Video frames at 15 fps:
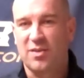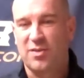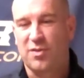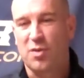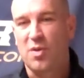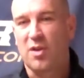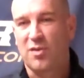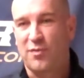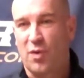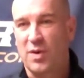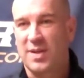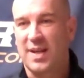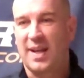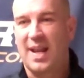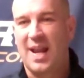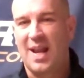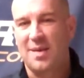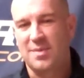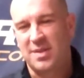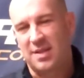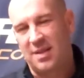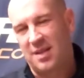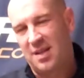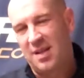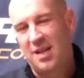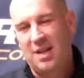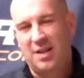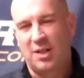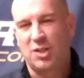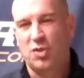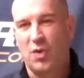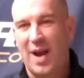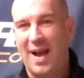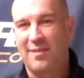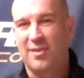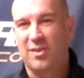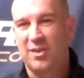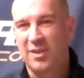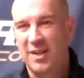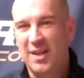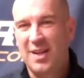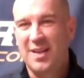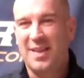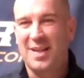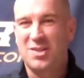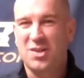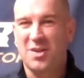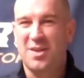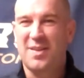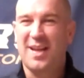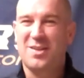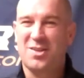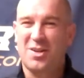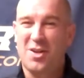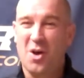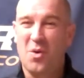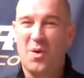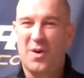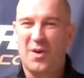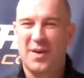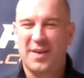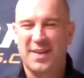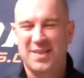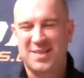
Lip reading: through those 14 games, and the travel that you go on.